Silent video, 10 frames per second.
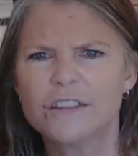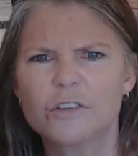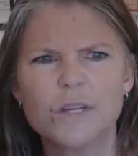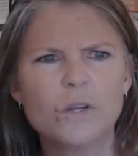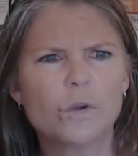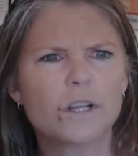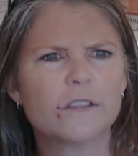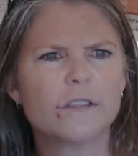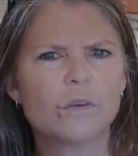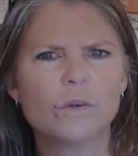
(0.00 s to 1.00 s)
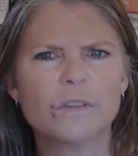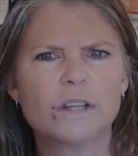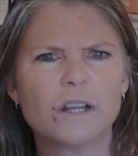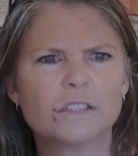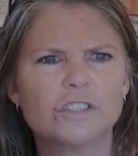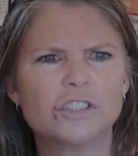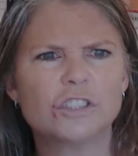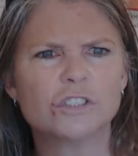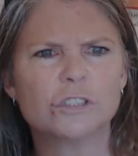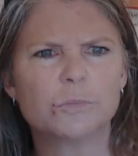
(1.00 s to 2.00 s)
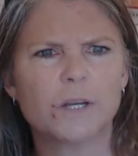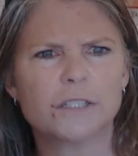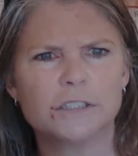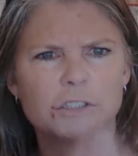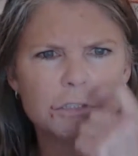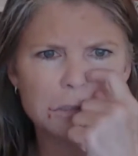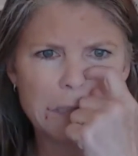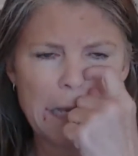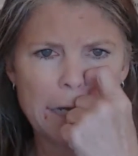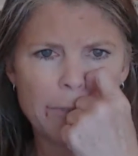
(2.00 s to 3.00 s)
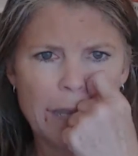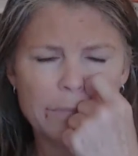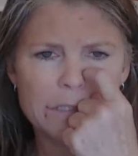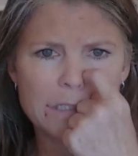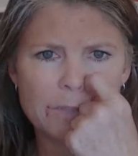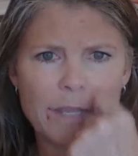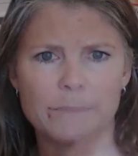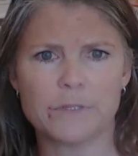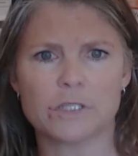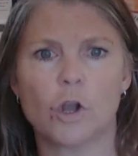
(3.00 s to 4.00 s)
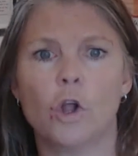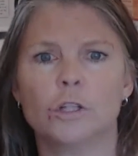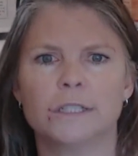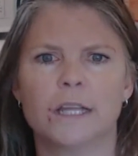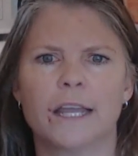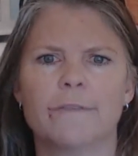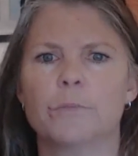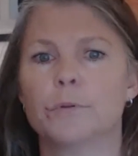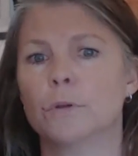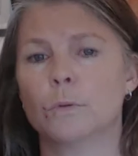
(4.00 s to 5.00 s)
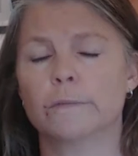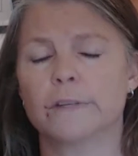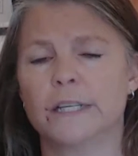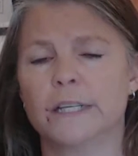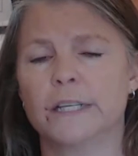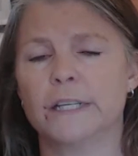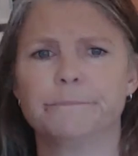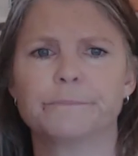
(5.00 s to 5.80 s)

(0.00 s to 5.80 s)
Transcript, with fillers: The Greek Orthodox Church, the Protestant churches, the Anabaptists, and the Baptists all did not have the pure word of God.